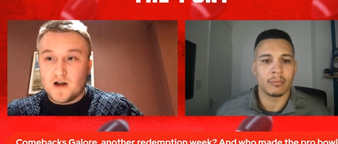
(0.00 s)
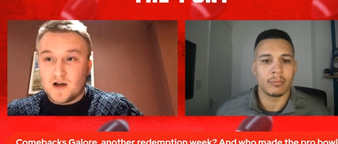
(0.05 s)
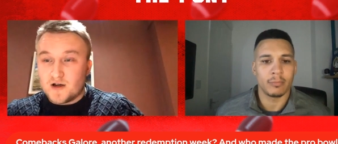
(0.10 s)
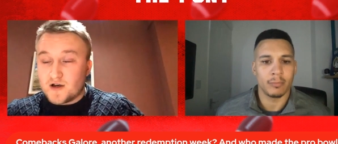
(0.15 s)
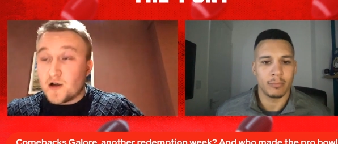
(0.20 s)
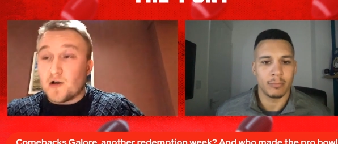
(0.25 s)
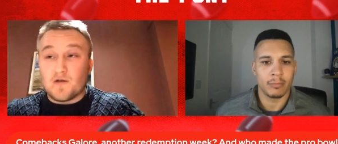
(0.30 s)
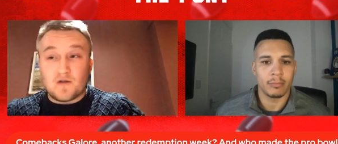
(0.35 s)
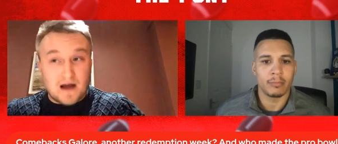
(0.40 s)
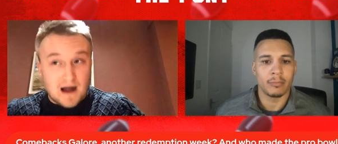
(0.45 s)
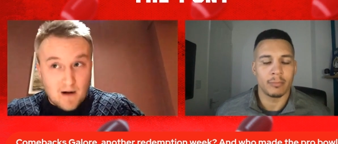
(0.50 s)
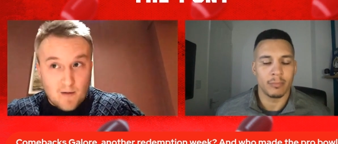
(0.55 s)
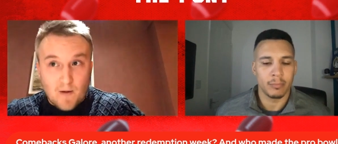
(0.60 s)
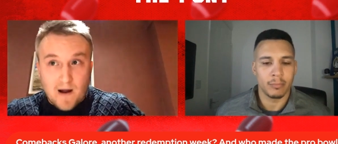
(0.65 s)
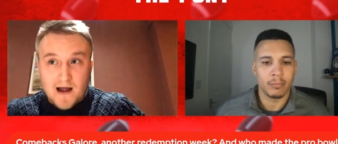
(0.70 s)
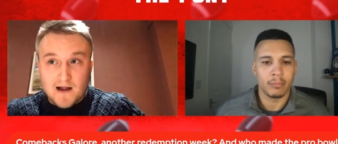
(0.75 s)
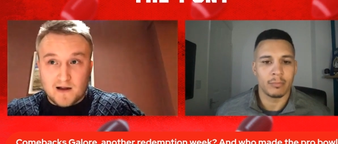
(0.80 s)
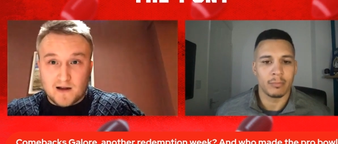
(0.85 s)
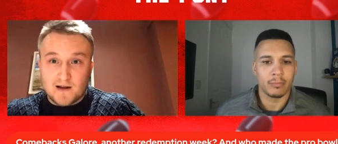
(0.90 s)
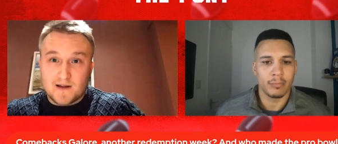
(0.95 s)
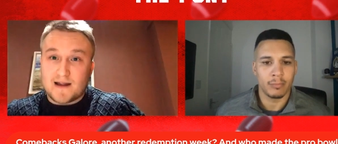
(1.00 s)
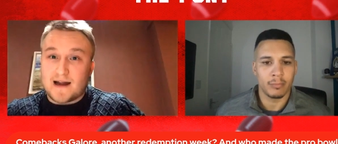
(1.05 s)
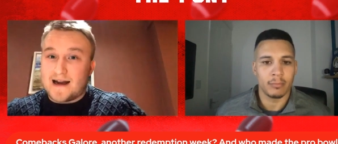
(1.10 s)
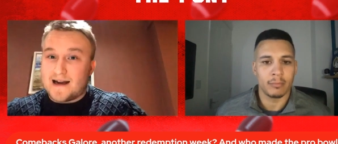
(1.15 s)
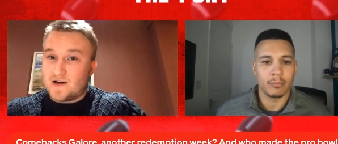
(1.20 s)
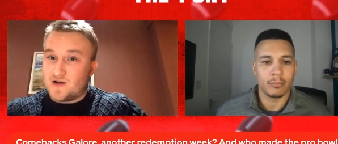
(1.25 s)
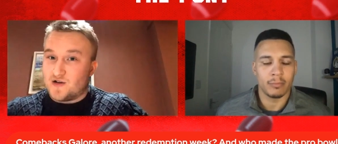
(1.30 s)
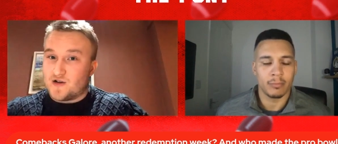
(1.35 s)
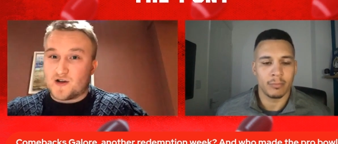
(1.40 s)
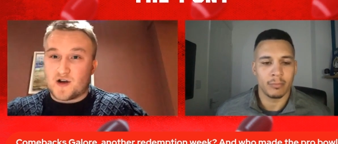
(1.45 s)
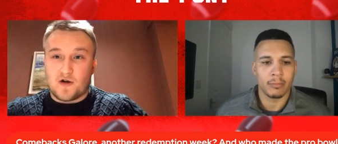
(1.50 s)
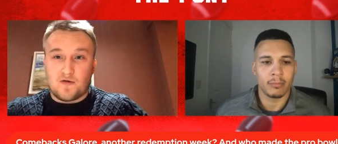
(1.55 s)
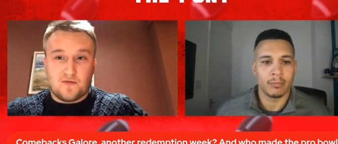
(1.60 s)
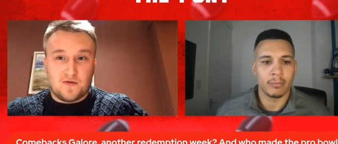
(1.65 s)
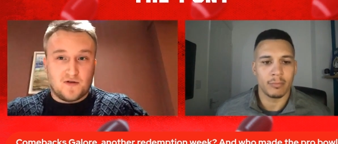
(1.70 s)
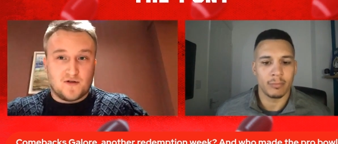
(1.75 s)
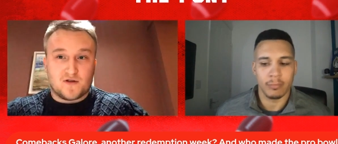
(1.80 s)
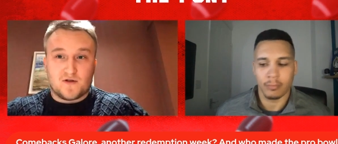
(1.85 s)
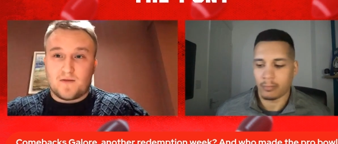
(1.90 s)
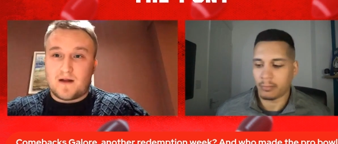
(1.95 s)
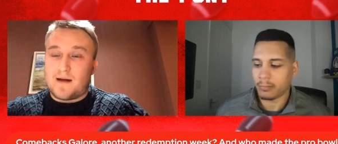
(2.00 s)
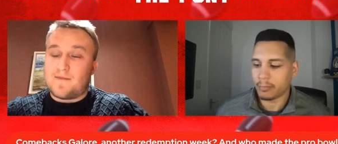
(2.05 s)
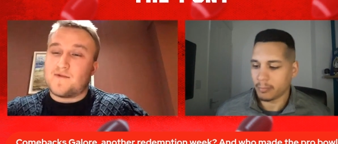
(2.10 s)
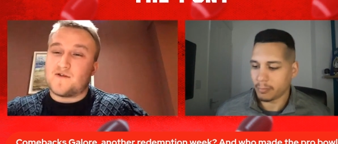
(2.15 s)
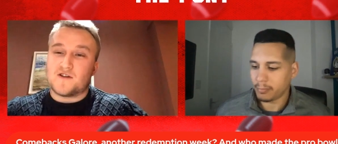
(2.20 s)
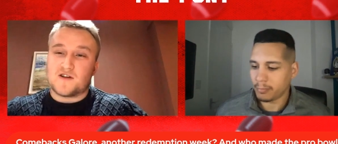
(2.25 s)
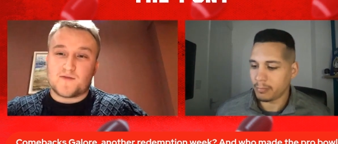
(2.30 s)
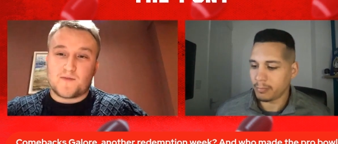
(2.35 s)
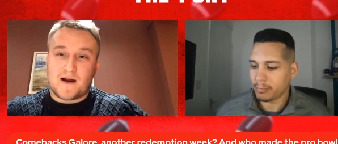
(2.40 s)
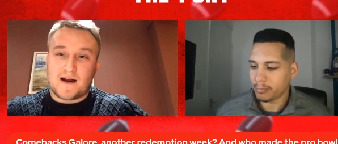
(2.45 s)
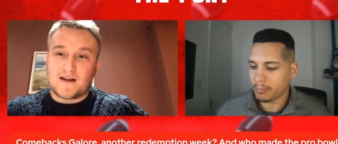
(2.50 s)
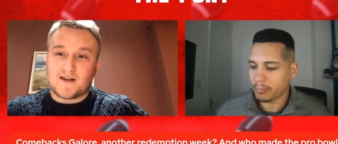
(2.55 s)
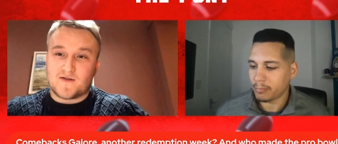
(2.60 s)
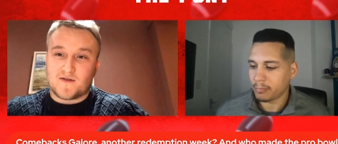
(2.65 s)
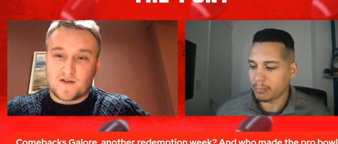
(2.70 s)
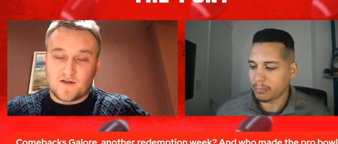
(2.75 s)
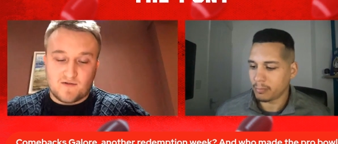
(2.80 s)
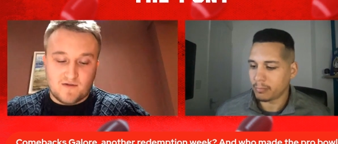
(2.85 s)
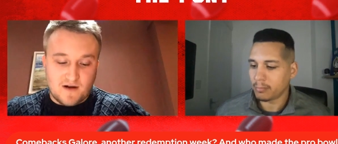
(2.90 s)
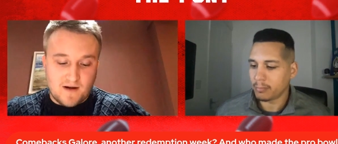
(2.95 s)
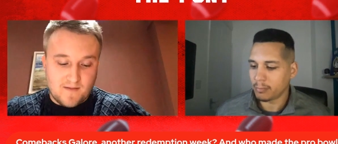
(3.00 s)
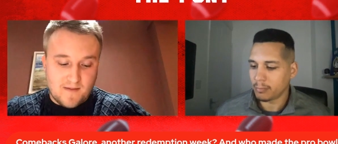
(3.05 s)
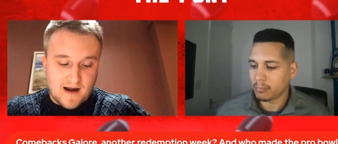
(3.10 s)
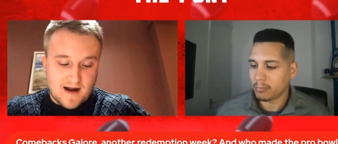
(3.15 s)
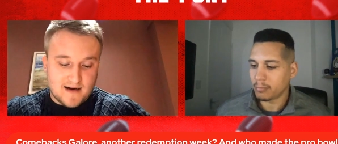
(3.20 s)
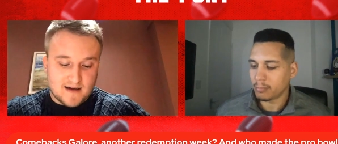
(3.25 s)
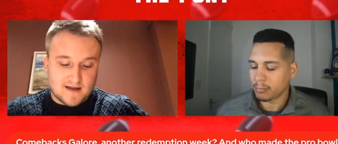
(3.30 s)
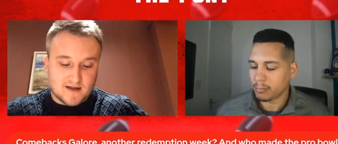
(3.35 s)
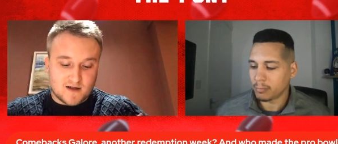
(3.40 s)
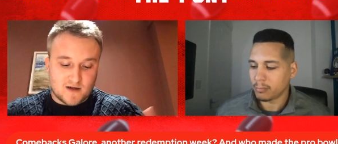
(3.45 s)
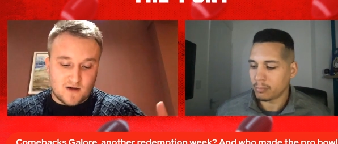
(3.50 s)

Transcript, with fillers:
Speaker 1: do that well that it just opens up that much space for the running backs.